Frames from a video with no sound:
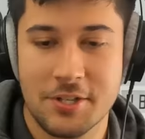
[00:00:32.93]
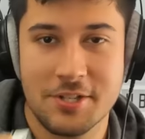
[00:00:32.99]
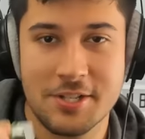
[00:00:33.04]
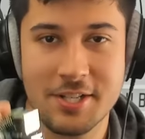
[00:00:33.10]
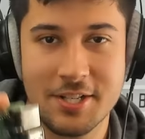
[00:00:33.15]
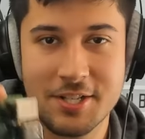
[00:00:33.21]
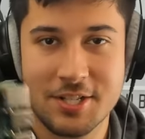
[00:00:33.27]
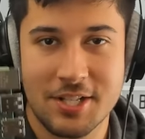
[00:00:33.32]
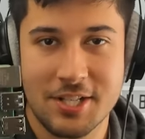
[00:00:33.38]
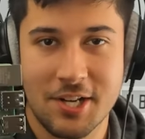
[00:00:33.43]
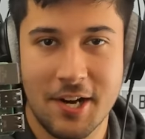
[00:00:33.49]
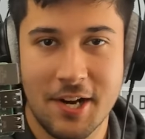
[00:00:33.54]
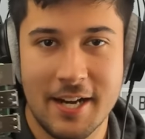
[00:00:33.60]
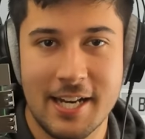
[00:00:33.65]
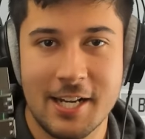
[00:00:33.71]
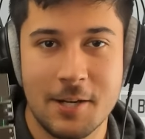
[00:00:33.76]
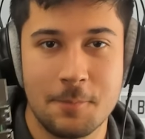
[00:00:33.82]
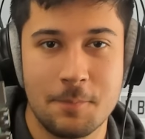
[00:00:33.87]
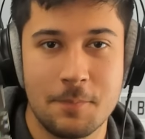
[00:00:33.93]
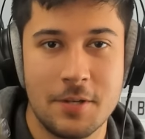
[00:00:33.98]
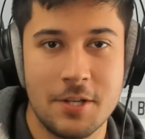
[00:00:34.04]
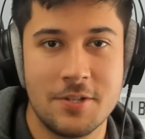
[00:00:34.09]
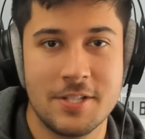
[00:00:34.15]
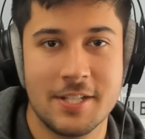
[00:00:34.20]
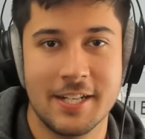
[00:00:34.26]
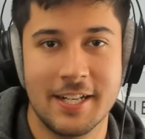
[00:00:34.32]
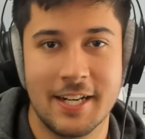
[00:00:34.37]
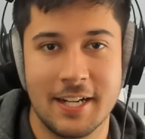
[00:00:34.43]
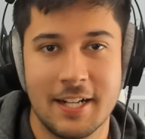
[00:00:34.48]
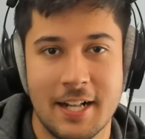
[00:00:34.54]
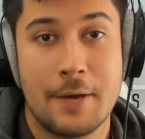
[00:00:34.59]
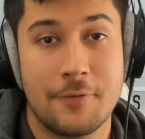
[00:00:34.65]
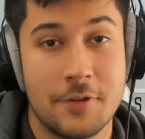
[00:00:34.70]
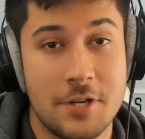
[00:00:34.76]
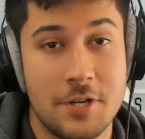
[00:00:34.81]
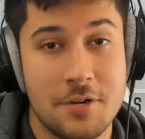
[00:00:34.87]
on such a tiny computer.
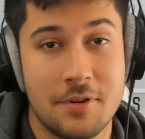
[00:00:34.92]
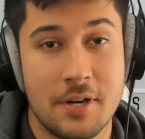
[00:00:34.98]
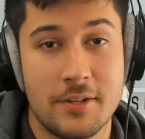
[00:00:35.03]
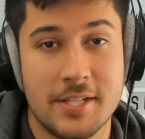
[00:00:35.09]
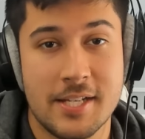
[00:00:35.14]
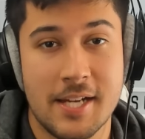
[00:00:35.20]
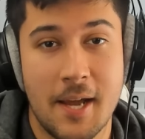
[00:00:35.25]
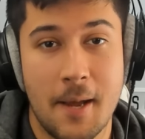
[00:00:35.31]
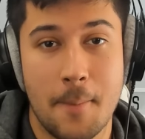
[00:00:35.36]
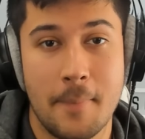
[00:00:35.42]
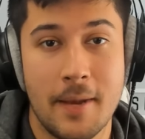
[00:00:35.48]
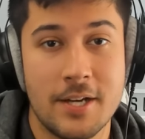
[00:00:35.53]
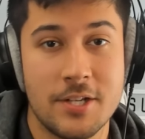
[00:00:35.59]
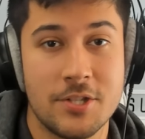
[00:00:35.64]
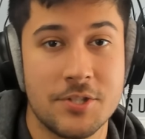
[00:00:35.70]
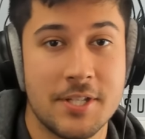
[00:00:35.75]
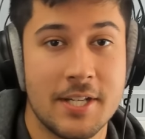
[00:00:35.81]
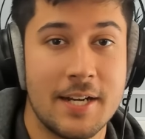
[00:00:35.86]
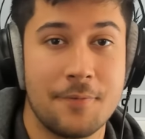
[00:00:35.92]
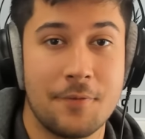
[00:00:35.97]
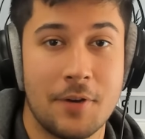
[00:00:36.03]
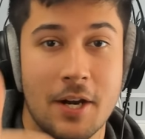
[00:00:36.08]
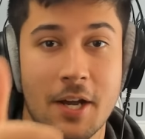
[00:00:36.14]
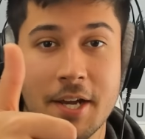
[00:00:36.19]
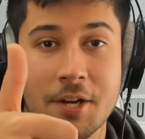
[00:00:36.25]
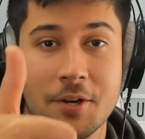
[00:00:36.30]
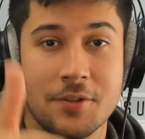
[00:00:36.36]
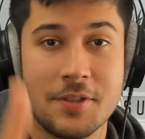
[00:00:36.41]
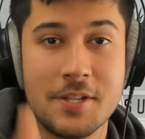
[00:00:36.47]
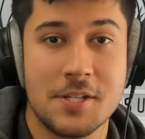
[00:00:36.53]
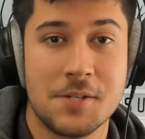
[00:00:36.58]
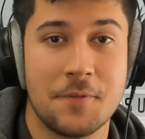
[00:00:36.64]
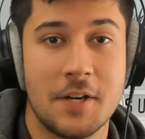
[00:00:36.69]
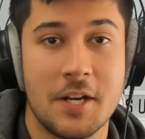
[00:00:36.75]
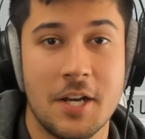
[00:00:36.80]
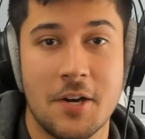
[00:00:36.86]
If you're new around here, make sure to leave a like on this
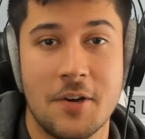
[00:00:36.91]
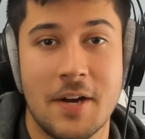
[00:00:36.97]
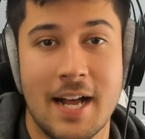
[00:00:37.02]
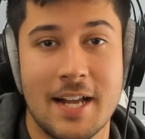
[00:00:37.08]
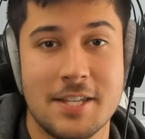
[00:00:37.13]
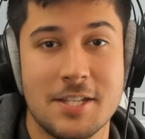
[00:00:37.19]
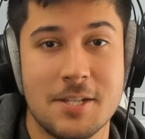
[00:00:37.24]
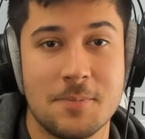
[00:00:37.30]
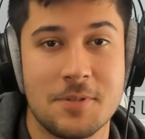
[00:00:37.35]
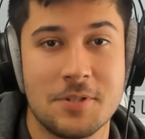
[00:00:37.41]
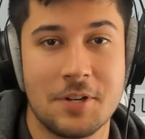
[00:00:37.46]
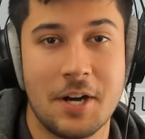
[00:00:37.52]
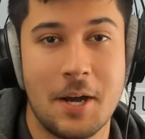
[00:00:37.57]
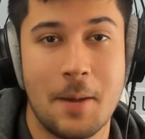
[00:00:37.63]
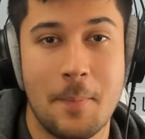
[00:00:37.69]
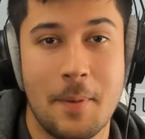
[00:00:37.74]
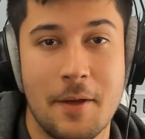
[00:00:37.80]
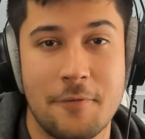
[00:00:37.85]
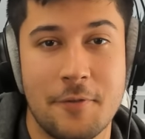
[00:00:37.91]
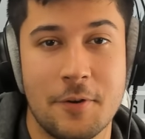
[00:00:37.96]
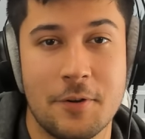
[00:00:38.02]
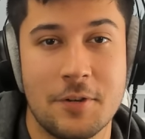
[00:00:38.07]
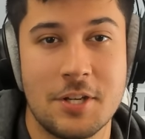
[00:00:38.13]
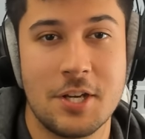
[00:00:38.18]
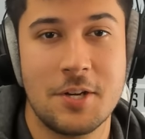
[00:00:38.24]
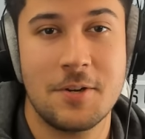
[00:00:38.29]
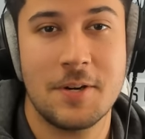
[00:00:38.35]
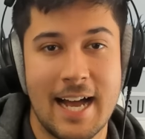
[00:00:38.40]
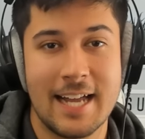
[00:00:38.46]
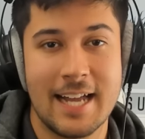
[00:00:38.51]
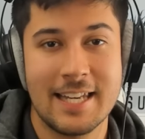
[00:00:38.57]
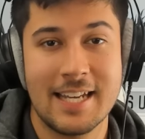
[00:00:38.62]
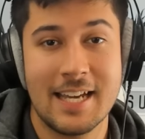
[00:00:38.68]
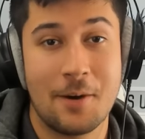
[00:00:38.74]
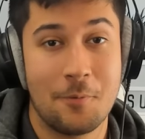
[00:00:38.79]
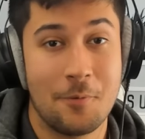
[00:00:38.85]
video and subscribe if you're new. And
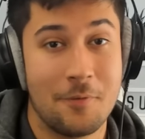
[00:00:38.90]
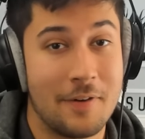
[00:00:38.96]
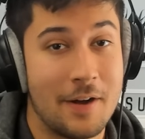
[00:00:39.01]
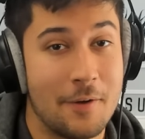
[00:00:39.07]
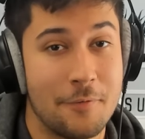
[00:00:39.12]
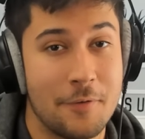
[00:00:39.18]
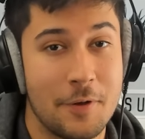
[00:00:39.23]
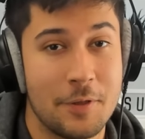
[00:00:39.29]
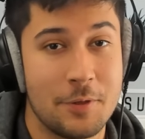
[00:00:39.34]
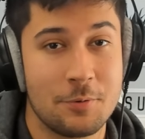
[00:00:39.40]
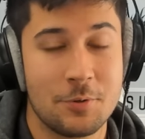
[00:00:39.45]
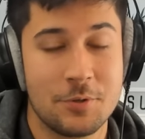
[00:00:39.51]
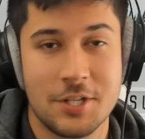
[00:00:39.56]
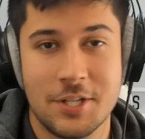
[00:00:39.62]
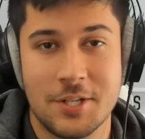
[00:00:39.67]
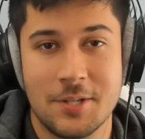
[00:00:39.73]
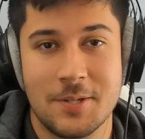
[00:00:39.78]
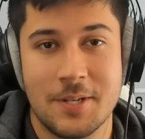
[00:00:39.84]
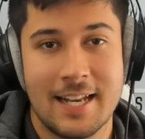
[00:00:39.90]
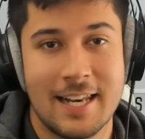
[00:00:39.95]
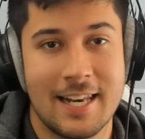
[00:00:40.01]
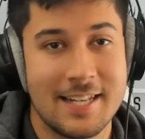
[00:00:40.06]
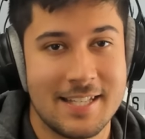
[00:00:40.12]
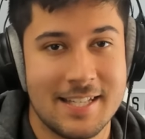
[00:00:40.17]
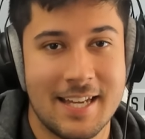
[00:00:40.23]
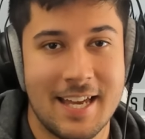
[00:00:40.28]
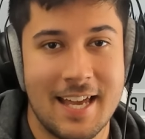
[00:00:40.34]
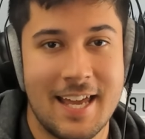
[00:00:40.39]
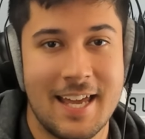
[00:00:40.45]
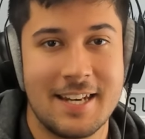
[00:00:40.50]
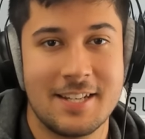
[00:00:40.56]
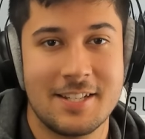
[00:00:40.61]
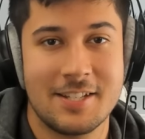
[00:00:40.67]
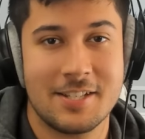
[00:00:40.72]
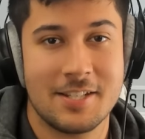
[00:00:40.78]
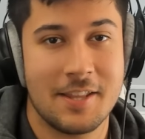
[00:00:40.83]
yeah, without further ado, let's get
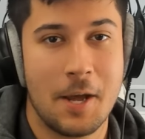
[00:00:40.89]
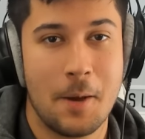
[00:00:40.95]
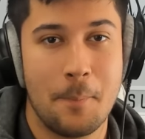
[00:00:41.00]
into the